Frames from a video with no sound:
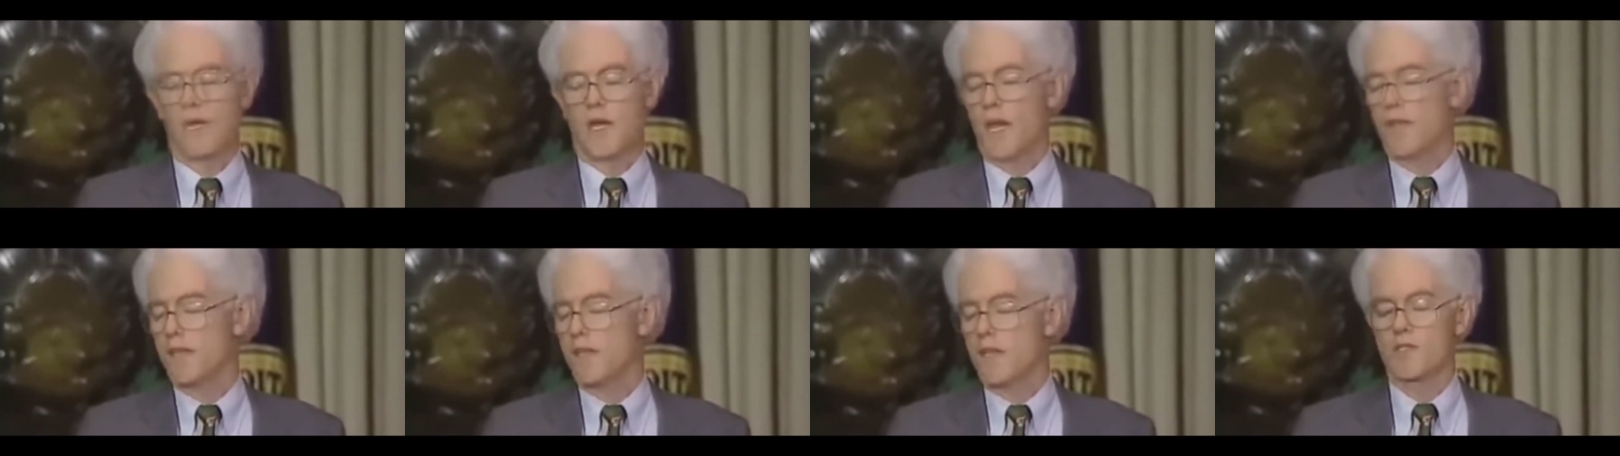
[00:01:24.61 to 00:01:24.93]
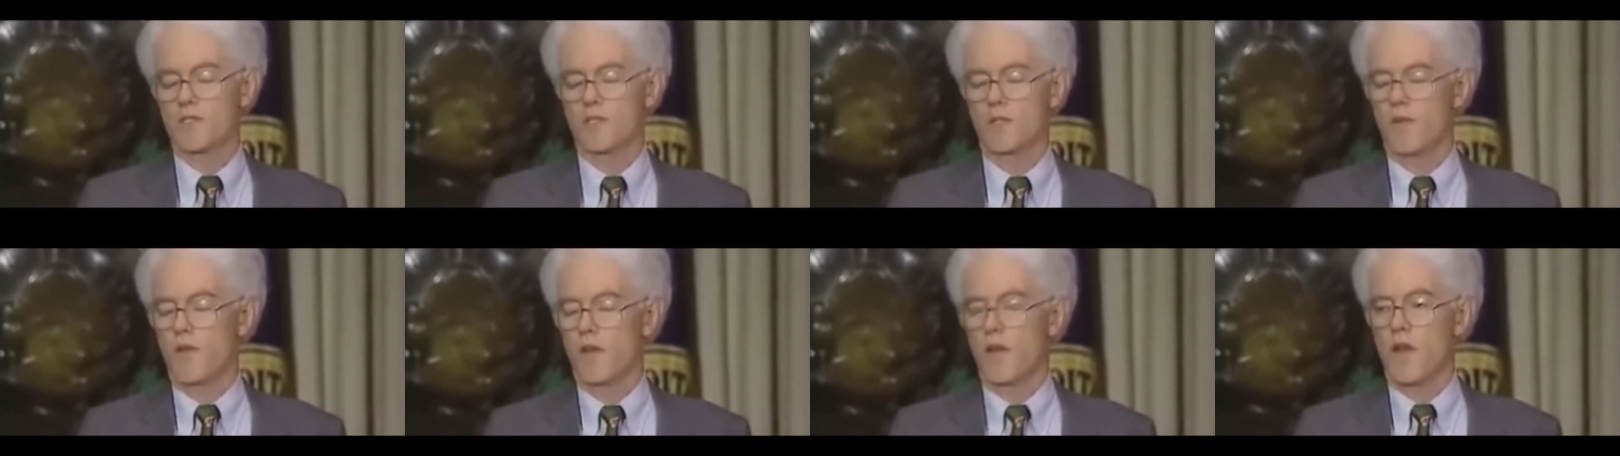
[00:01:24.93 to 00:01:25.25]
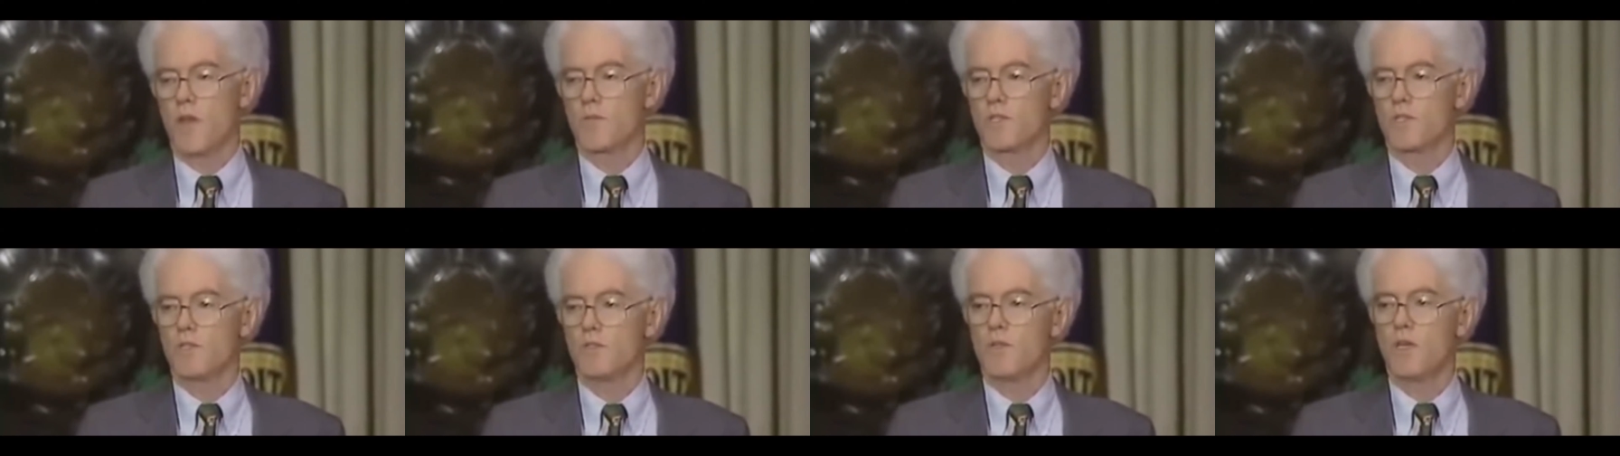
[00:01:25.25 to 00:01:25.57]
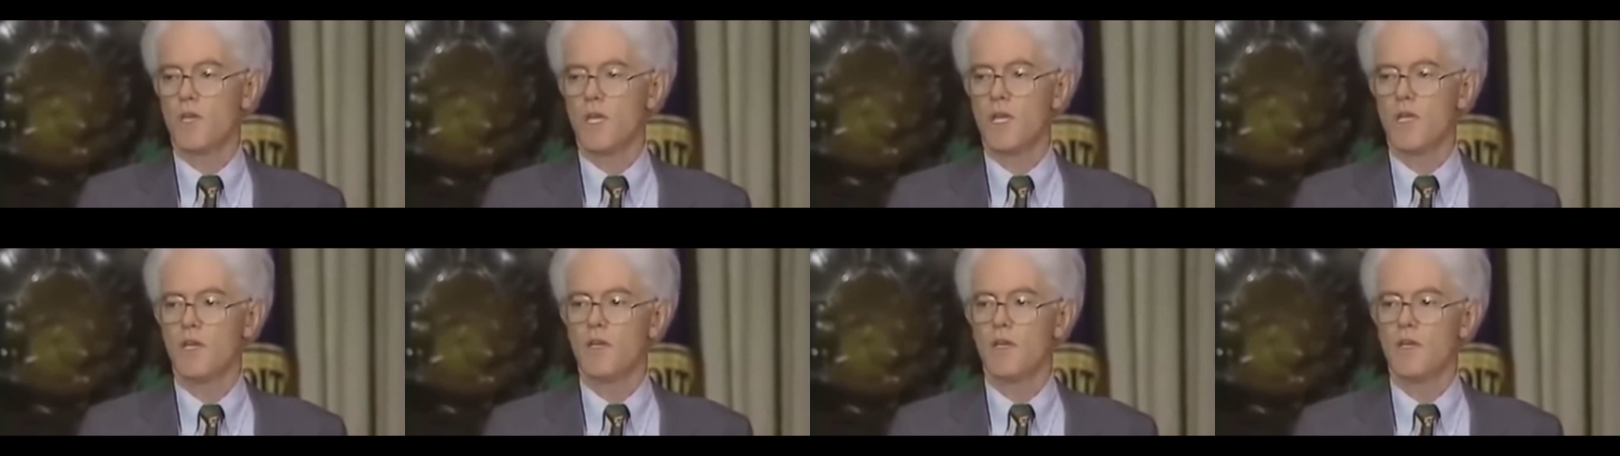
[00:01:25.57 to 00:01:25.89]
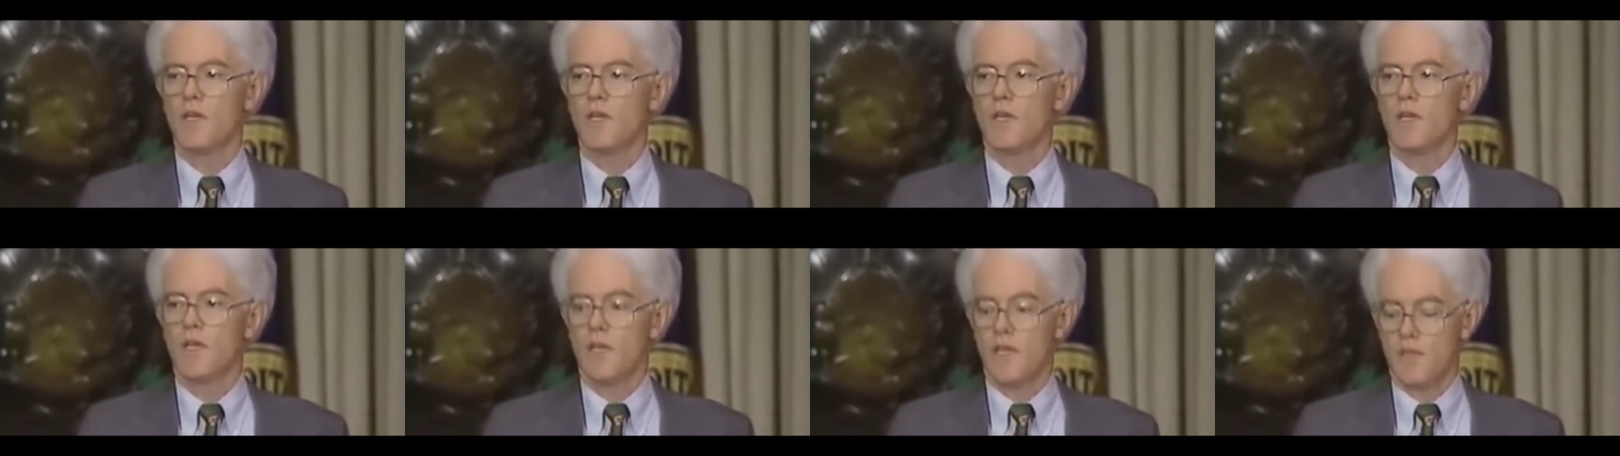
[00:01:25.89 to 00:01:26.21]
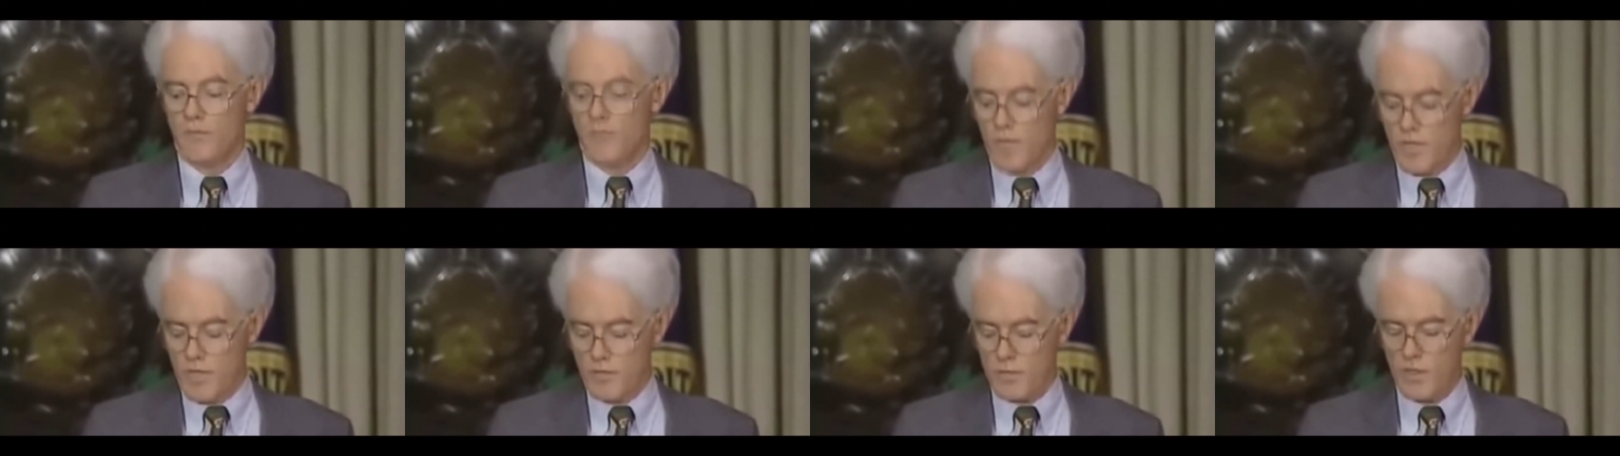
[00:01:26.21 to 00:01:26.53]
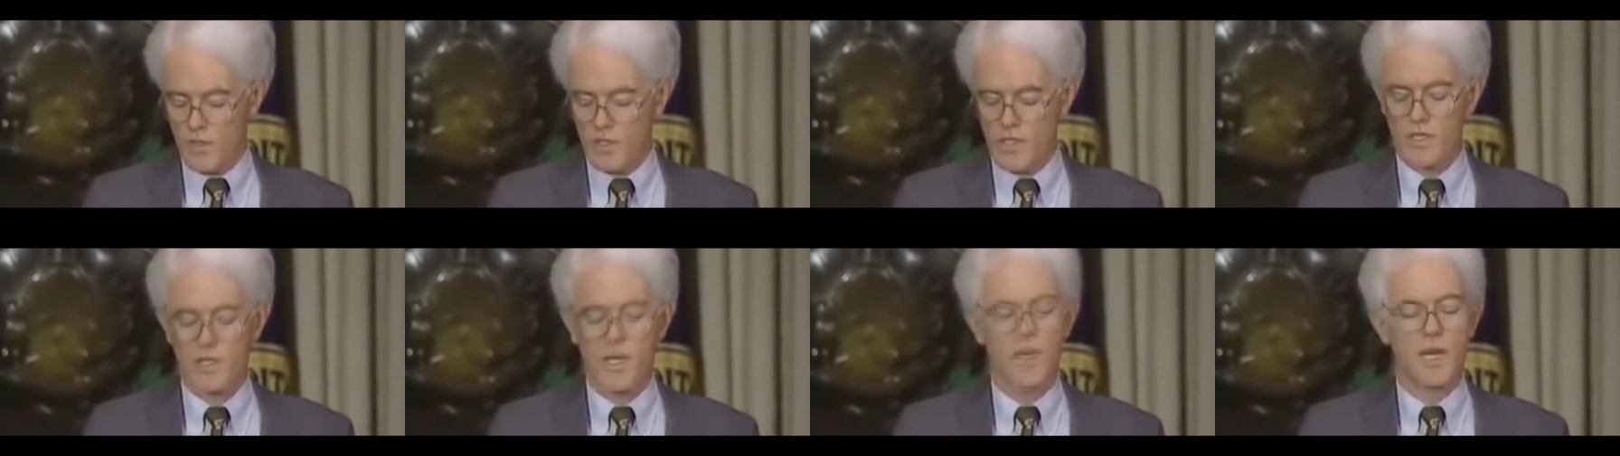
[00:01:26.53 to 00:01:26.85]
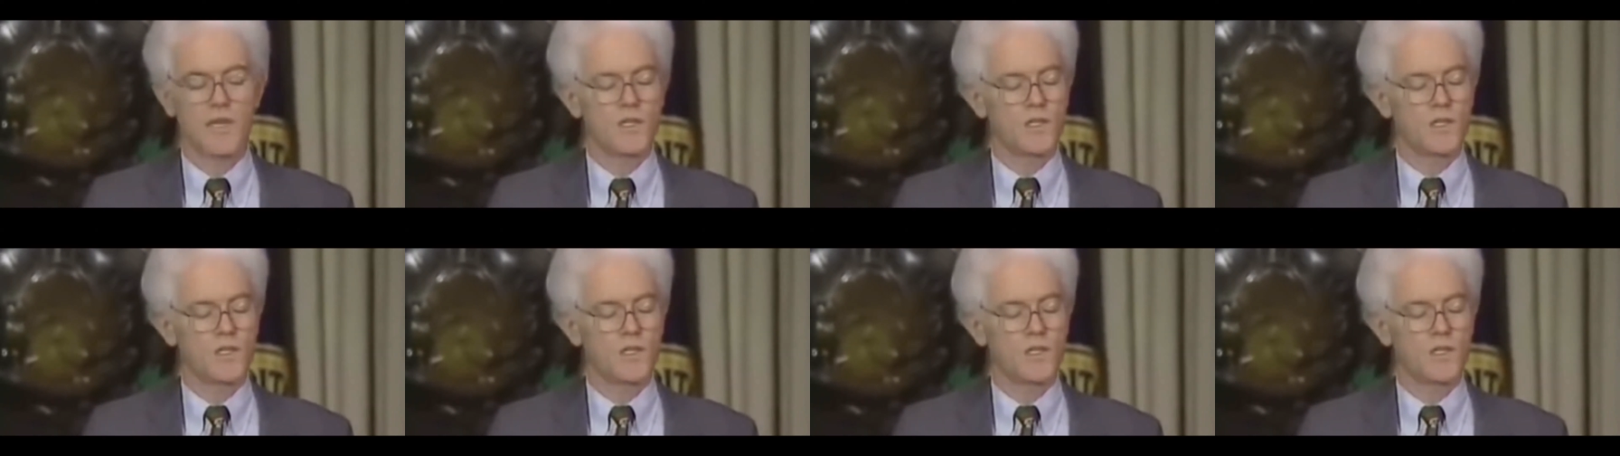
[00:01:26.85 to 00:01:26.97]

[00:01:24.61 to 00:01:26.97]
I think that's a great opportunity if people can